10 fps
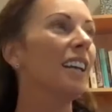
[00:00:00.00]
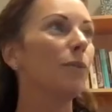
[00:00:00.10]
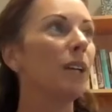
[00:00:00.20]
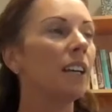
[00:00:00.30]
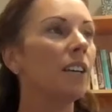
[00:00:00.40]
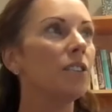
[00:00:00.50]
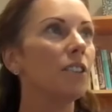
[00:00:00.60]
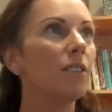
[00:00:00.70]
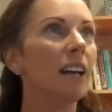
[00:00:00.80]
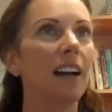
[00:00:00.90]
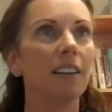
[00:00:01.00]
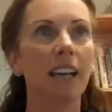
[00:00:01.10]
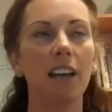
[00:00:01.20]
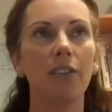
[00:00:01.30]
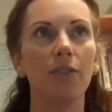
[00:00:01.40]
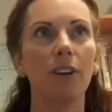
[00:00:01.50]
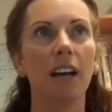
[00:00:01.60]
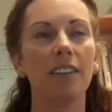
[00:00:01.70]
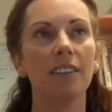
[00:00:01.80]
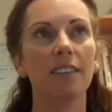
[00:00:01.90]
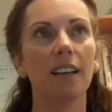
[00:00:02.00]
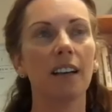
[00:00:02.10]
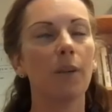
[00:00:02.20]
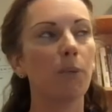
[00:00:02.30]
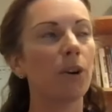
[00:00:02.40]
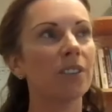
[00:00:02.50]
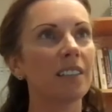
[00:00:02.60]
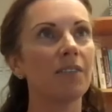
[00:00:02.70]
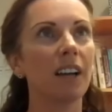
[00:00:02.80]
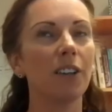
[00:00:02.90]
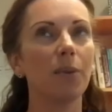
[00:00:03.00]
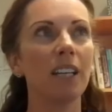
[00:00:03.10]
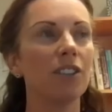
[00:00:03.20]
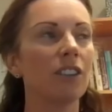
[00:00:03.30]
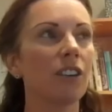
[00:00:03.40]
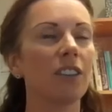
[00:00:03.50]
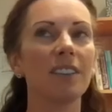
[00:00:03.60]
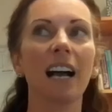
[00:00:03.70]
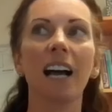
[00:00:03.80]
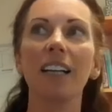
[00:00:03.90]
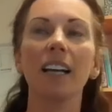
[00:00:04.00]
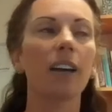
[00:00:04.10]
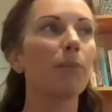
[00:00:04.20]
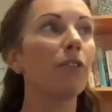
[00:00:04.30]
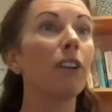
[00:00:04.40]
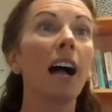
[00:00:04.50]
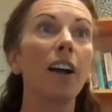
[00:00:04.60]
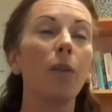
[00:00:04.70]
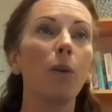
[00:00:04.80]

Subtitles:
we can do that kind of as a process evaluation on the side, like a fly on the